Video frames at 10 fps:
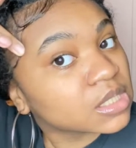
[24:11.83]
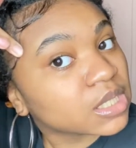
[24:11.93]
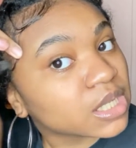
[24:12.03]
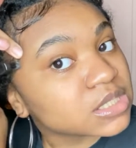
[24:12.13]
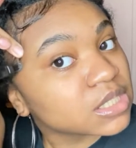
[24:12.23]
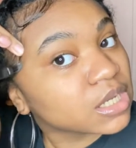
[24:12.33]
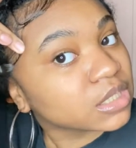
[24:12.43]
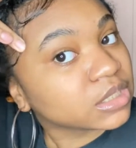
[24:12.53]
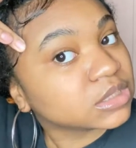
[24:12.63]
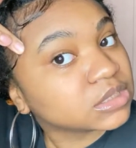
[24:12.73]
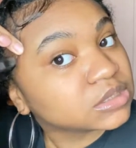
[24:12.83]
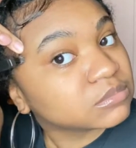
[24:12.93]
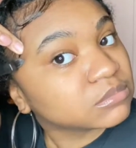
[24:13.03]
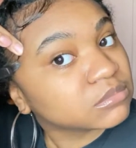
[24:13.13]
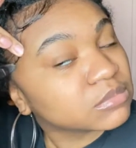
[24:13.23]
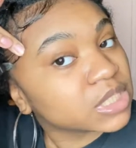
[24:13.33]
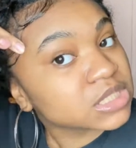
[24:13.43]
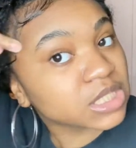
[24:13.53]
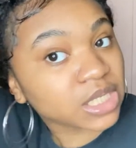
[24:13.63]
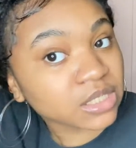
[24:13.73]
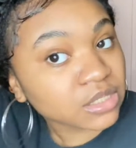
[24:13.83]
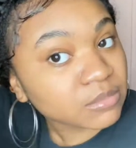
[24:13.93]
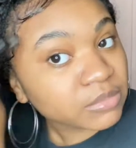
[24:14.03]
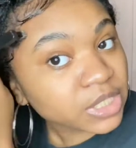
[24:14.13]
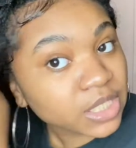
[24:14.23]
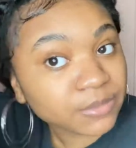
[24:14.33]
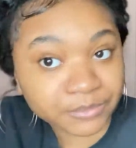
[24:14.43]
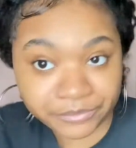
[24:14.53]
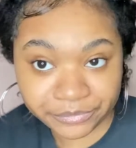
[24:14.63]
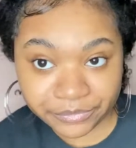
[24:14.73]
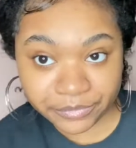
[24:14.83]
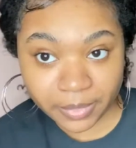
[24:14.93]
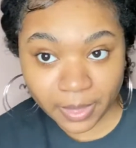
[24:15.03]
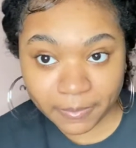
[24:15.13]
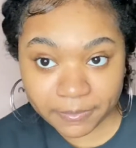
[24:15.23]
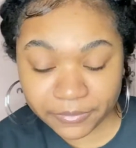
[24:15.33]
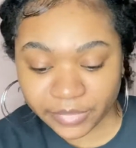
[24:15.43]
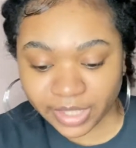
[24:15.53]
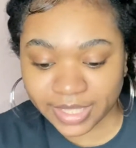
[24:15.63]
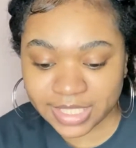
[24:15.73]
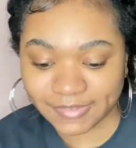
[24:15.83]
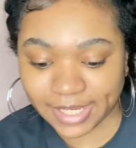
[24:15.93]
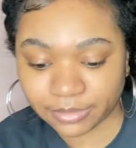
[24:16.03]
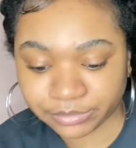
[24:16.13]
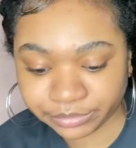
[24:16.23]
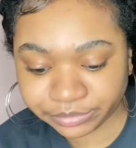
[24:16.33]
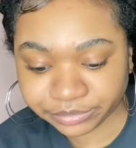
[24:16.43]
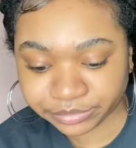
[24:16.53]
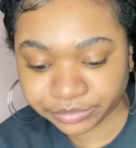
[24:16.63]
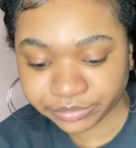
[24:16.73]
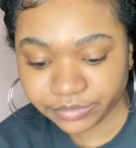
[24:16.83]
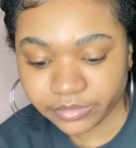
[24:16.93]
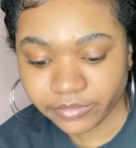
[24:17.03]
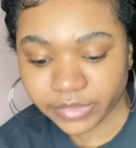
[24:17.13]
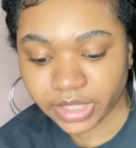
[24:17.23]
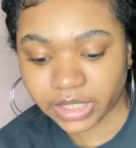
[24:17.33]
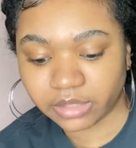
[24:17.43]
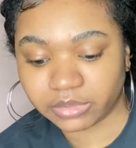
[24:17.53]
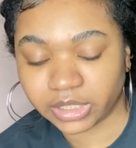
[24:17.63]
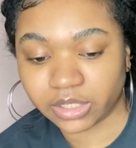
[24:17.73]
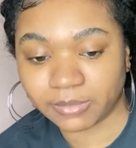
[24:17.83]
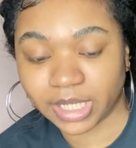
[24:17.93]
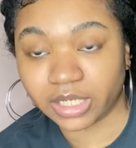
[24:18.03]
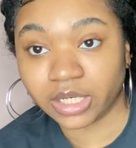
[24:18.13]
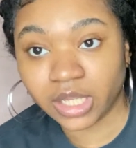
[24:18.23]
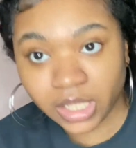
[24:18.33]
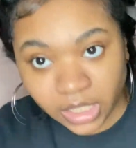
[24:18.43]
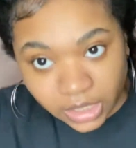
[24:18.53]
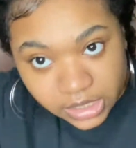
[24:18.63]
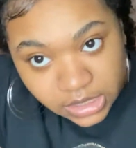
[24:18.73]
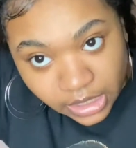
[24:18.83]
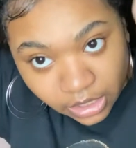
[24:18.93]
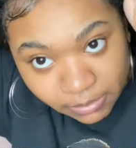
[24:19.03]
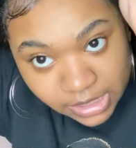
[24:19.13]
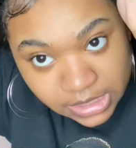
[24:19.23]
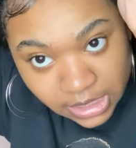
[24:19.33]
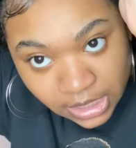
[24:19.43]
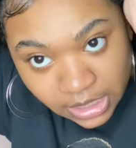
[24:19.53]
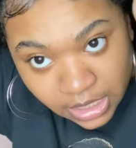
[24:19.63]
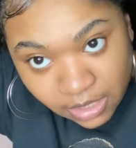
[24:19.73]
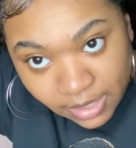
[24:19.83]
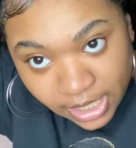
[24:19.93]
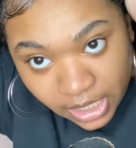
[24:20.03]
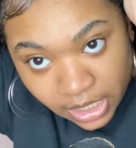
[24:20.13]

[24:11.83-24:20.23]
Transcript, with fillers: I totally just messed that up, but that's fine. It really don't matter because they're not going to be seen no way.